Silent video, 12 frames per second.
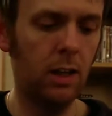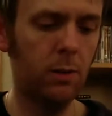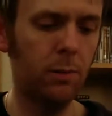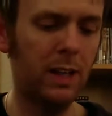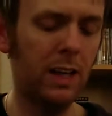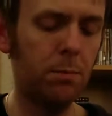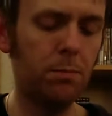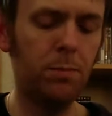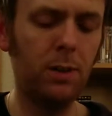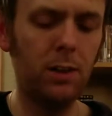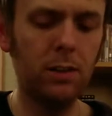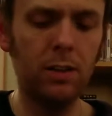We have
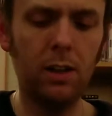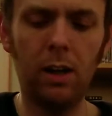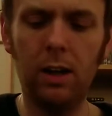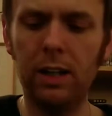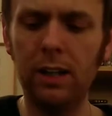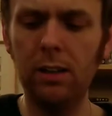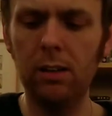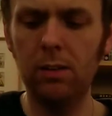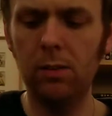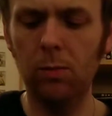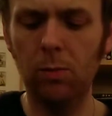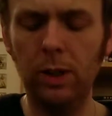Bloodline,
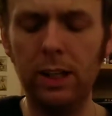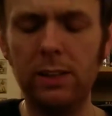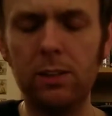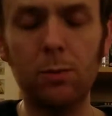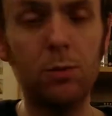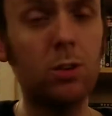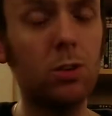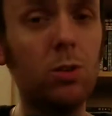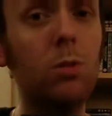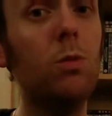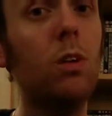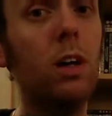which was a
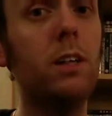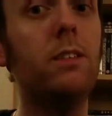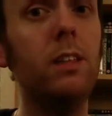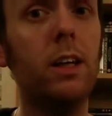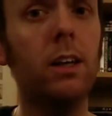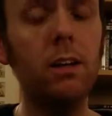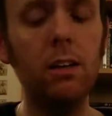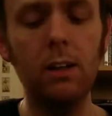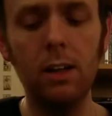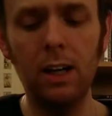cool idea.